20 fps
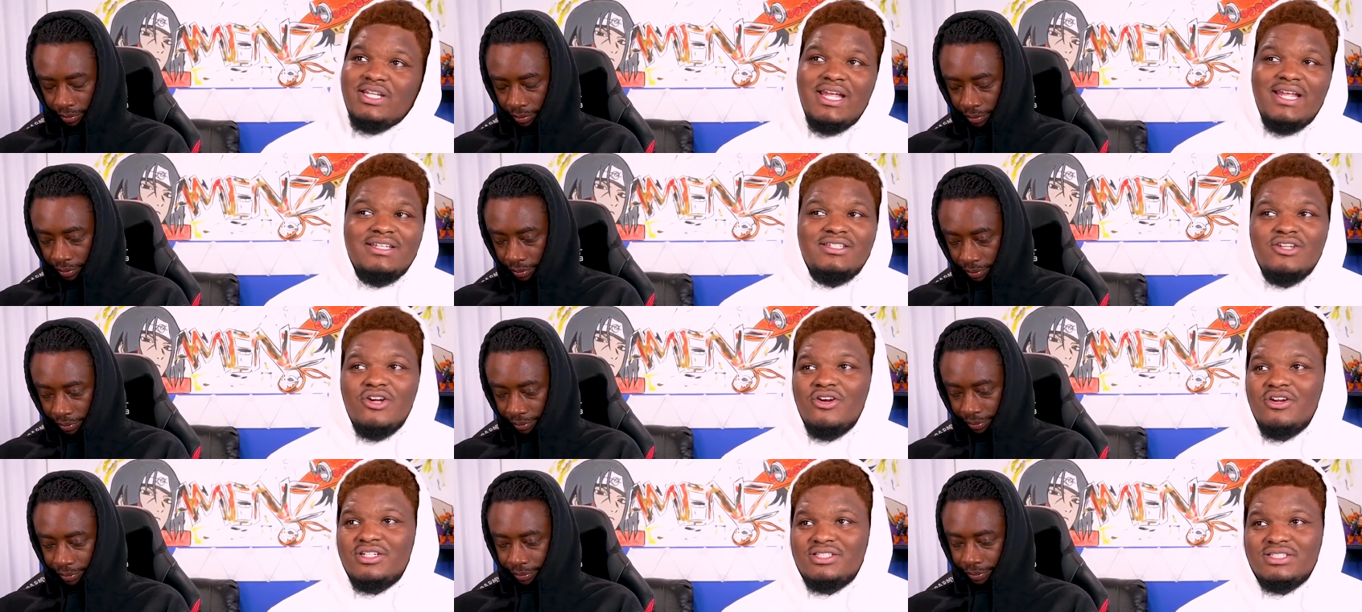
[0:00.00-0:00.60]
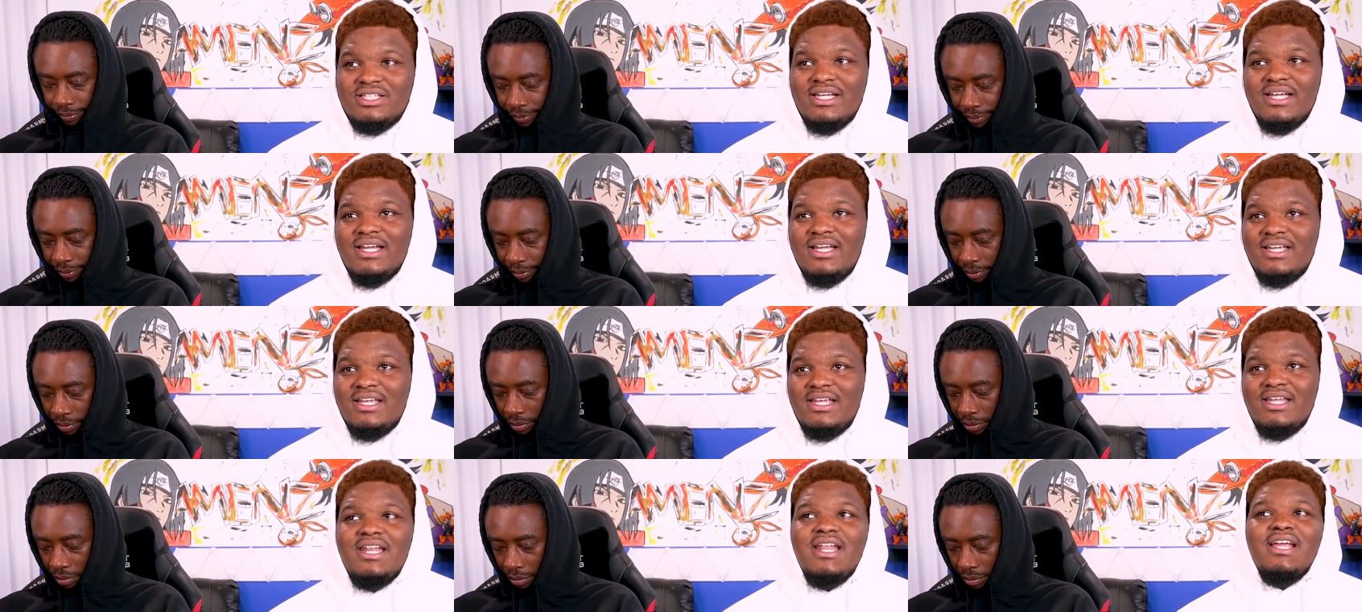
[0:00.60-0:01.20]
Speaker 1: to that dark
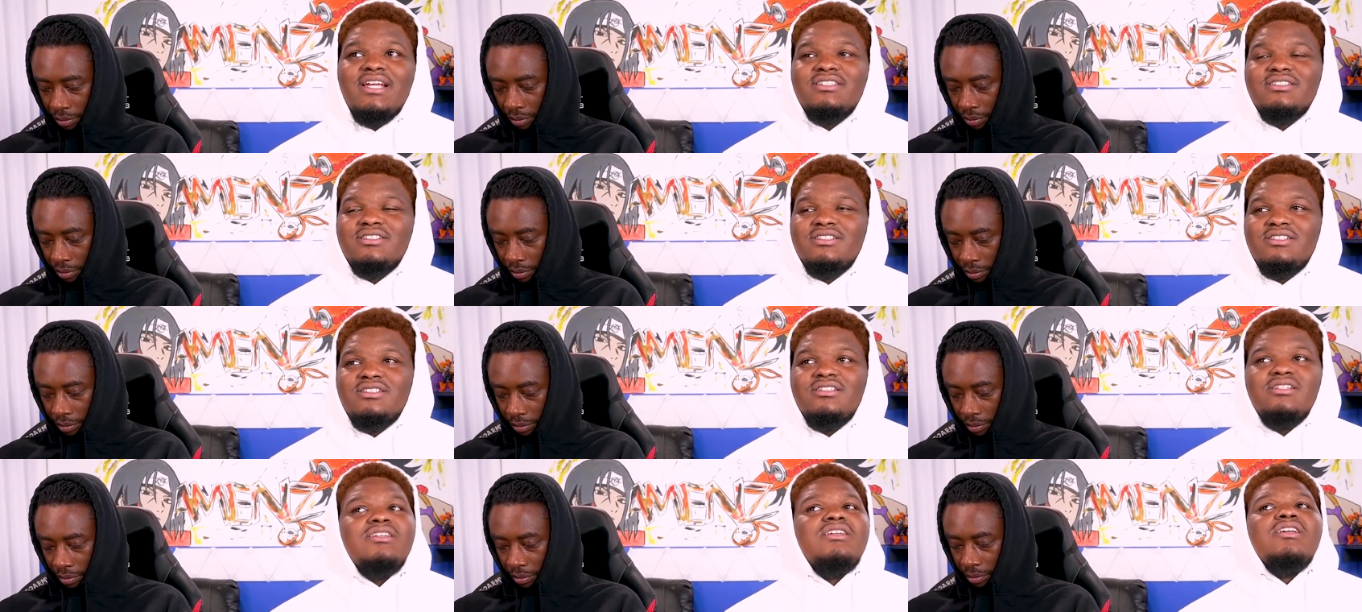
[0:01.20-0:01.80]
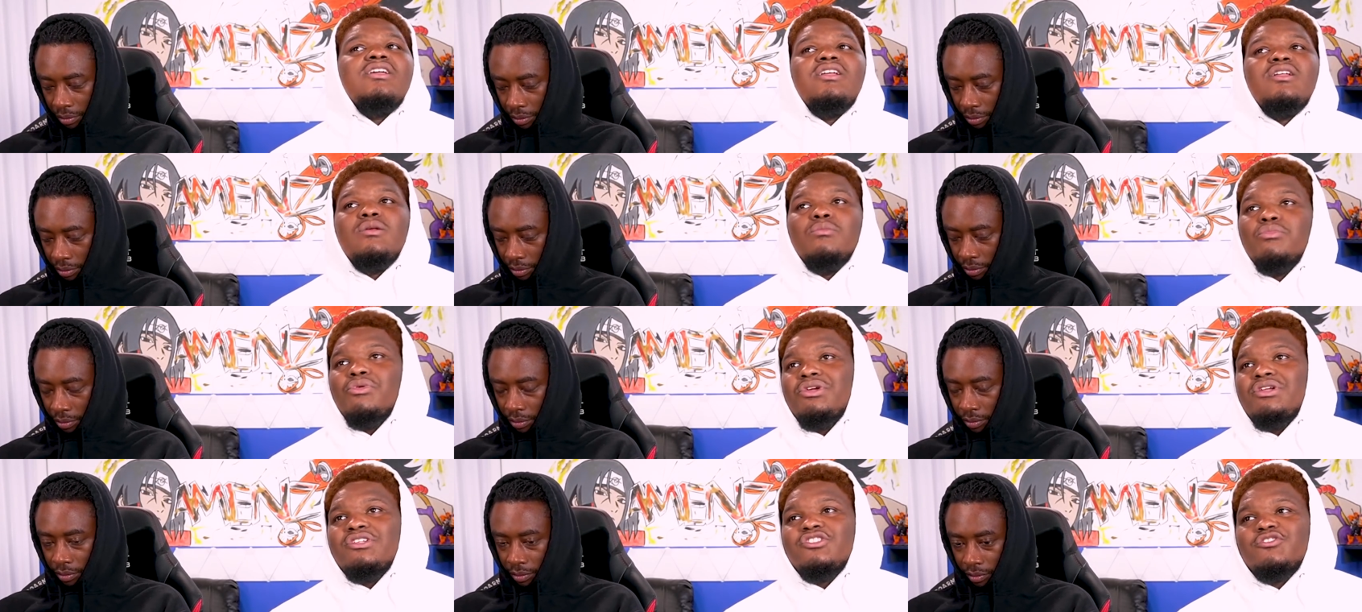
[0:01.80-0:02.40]
side and actually
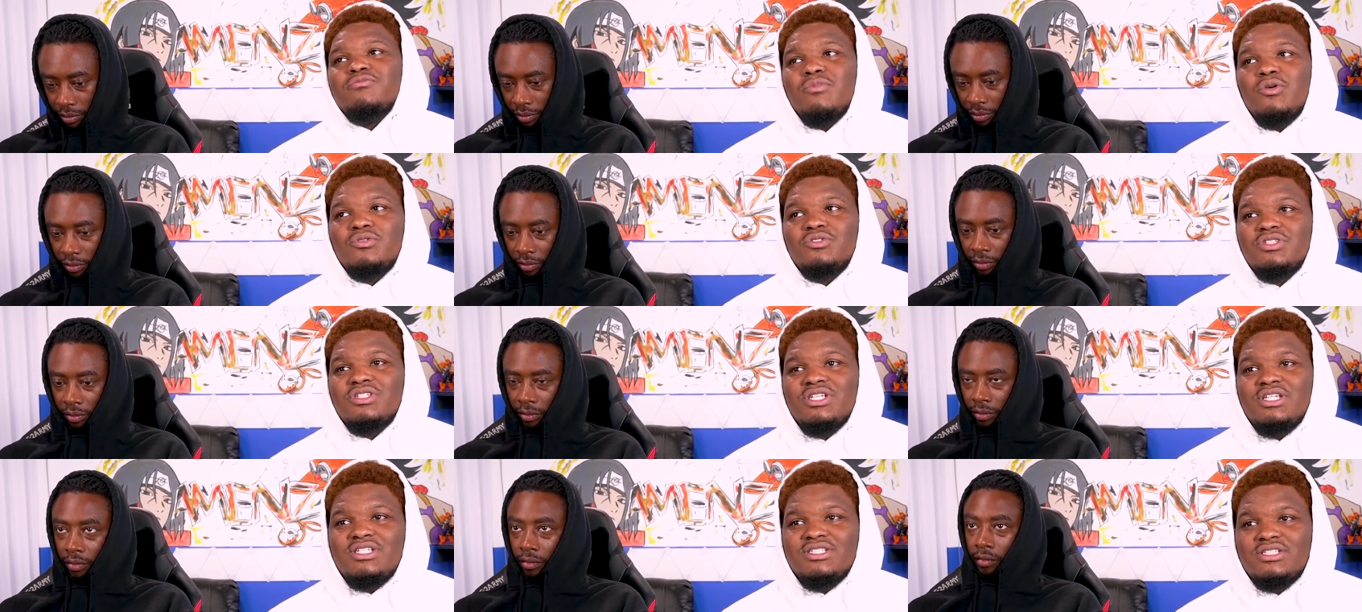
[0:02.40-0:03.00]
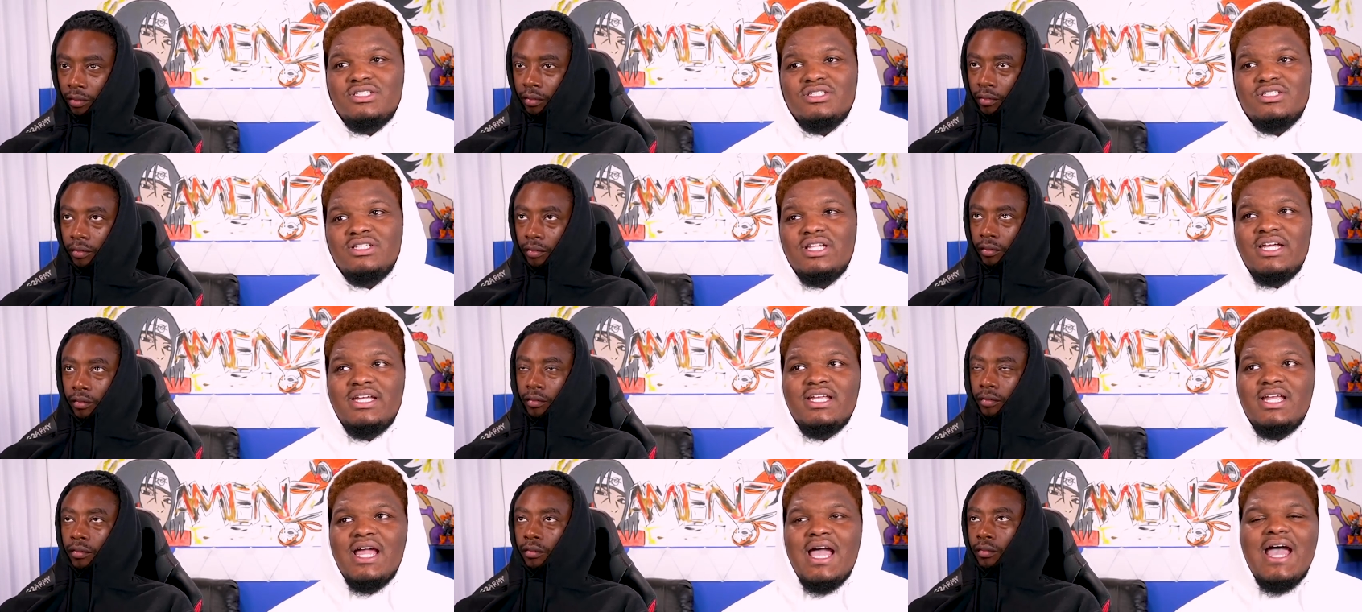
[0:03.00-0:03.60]
bring the smoke to Kisa.
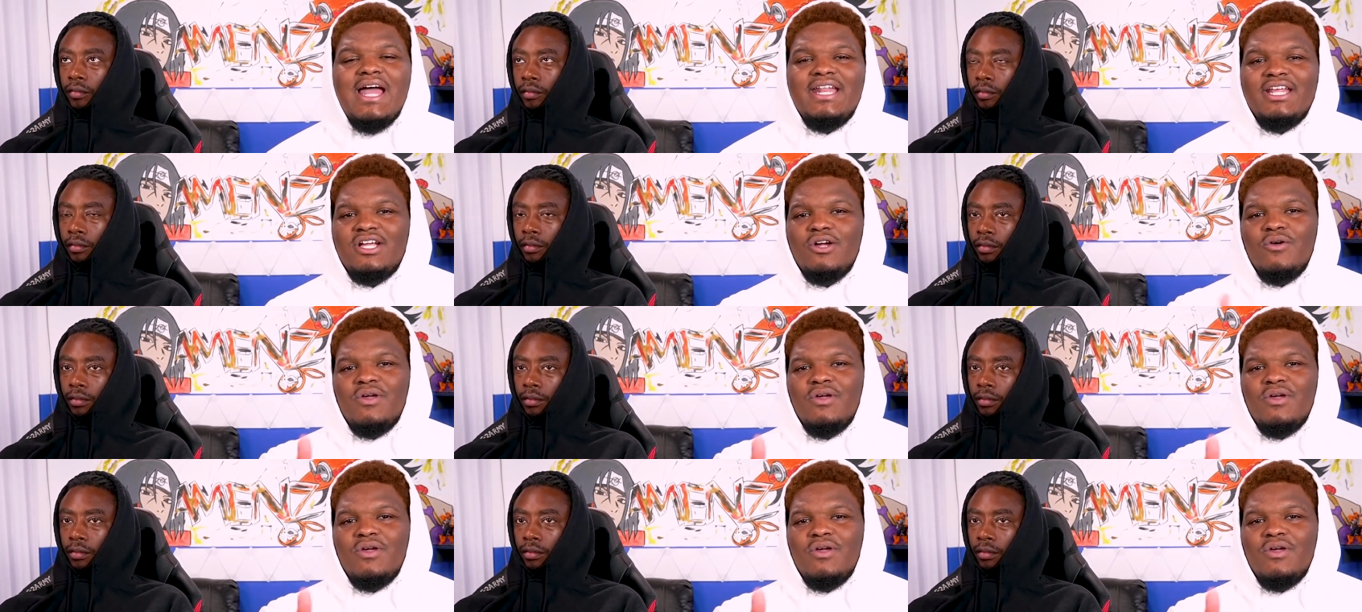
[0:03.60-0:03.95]
Like how they